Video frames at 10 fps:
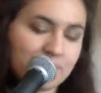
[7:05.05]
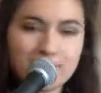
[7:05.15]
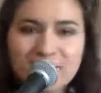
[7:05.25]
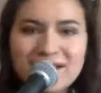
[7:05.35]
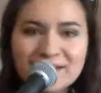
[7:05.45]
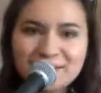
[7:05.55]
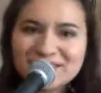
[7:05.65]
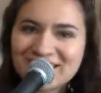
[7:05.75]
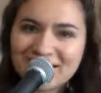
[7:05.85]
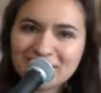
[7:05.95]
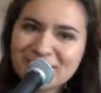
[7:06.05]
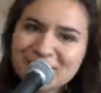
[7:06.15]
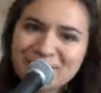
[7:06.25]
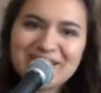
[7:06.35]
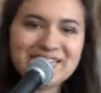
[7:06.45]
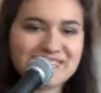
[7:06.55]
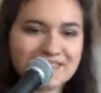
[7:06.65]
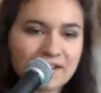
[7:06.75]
My name is Gabrielle Metz.